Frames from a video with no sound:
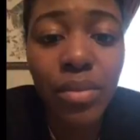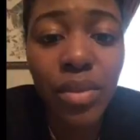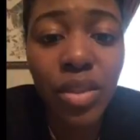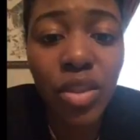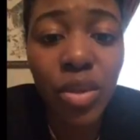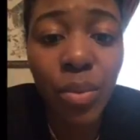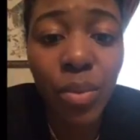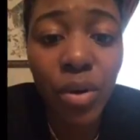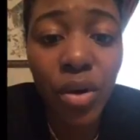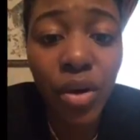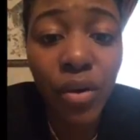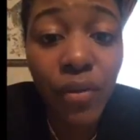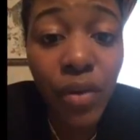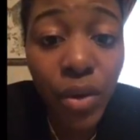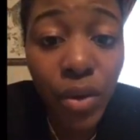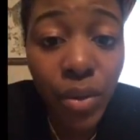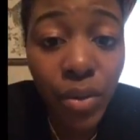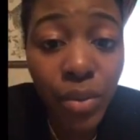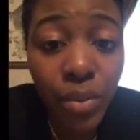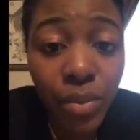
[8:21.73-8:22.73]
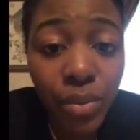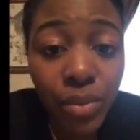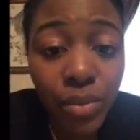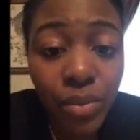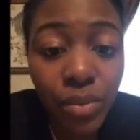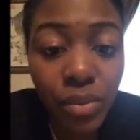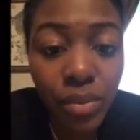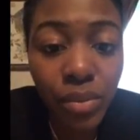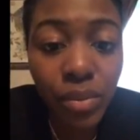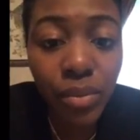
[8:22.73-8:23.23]
tomorrow,
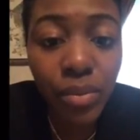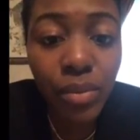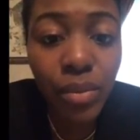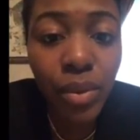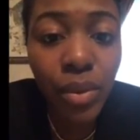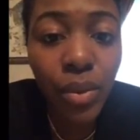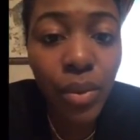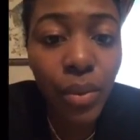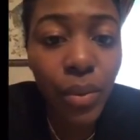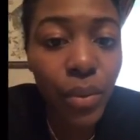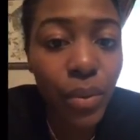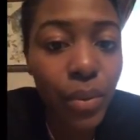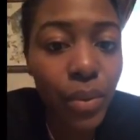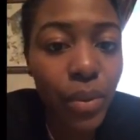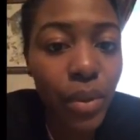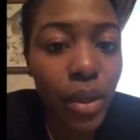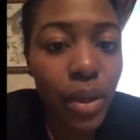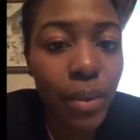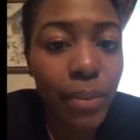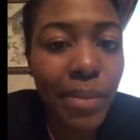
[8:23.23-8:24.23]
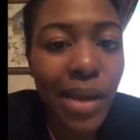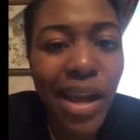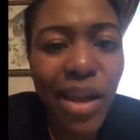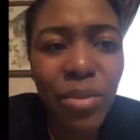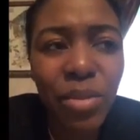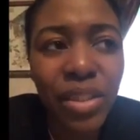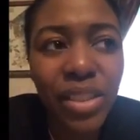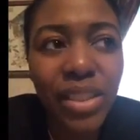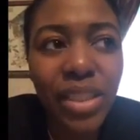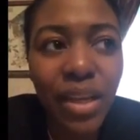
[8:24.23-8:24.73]
I
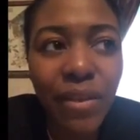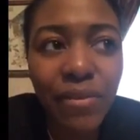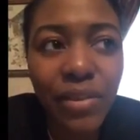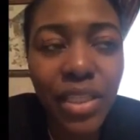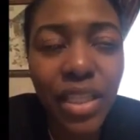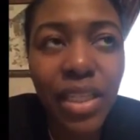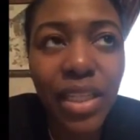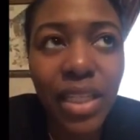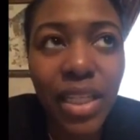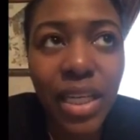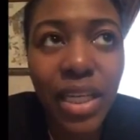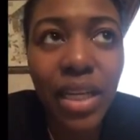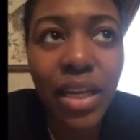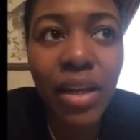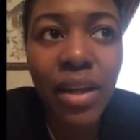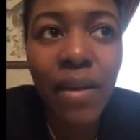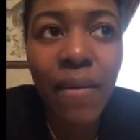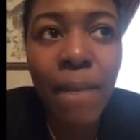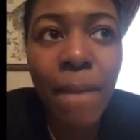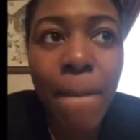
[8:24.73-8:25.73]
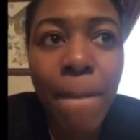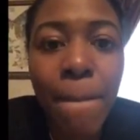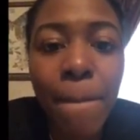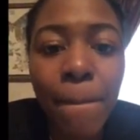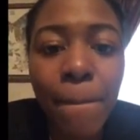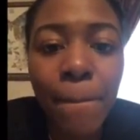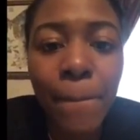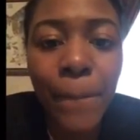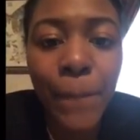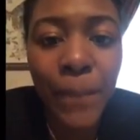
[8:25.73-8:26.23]
will definitely
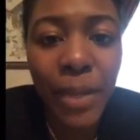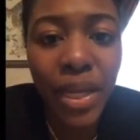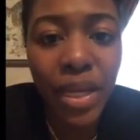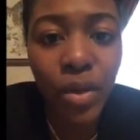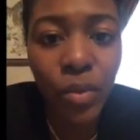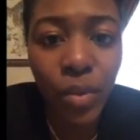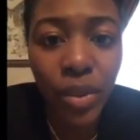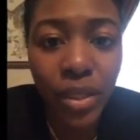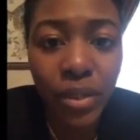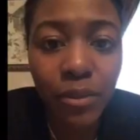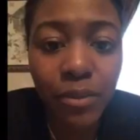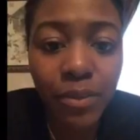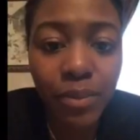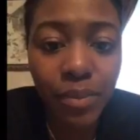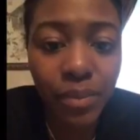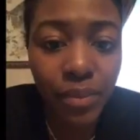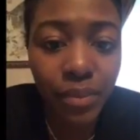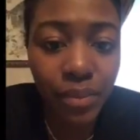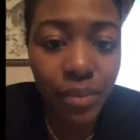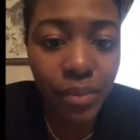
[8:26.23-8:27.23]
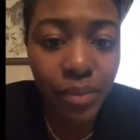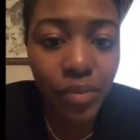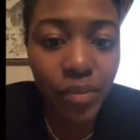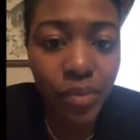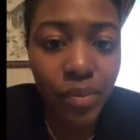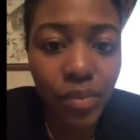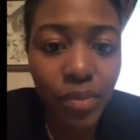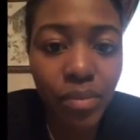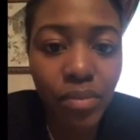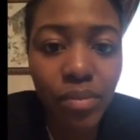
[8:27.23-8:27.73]
make one
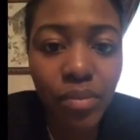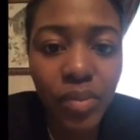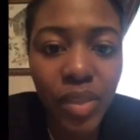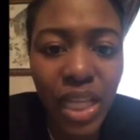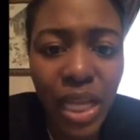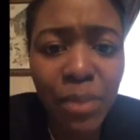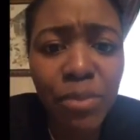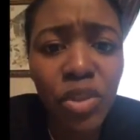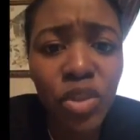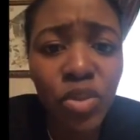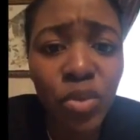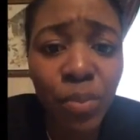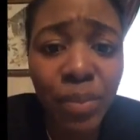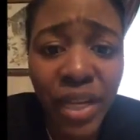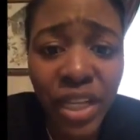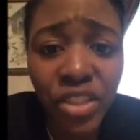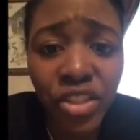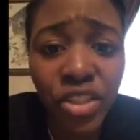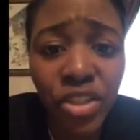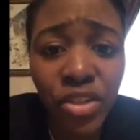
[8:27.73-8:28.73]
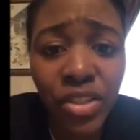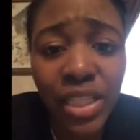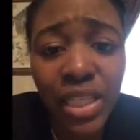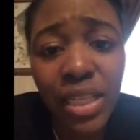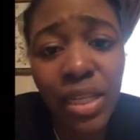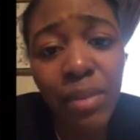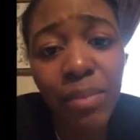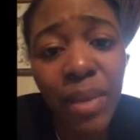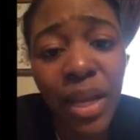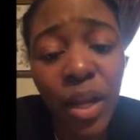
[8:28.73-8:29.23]
like do pictures
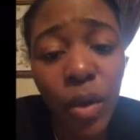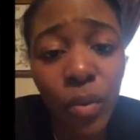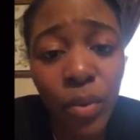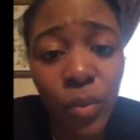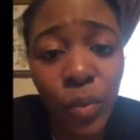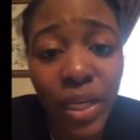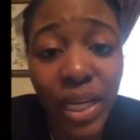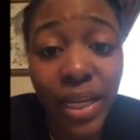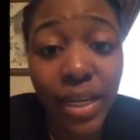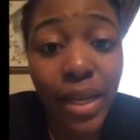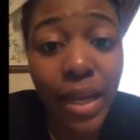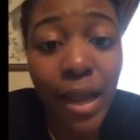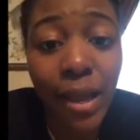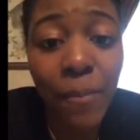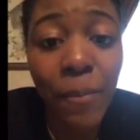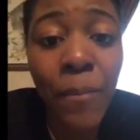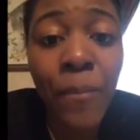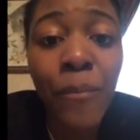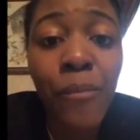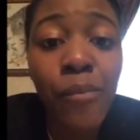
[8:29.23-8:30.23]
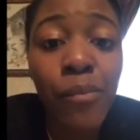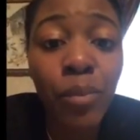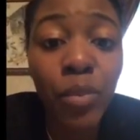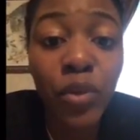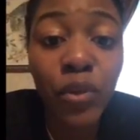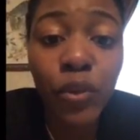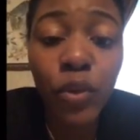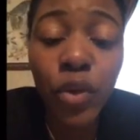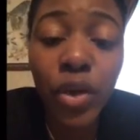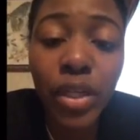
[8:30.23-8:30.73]
and then make one when I can
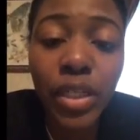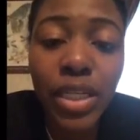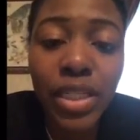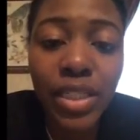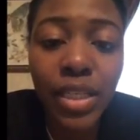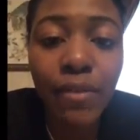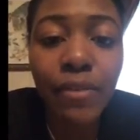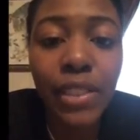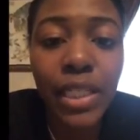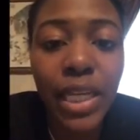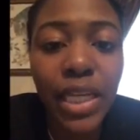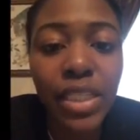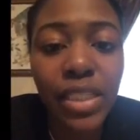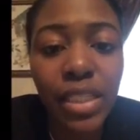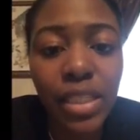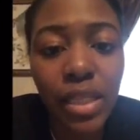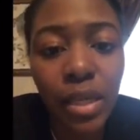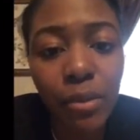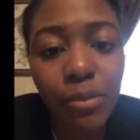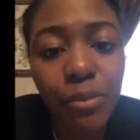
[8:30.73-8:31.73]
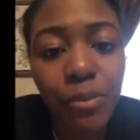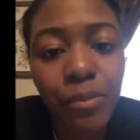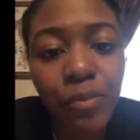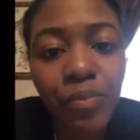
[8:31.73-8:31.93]
before the 7 days is up.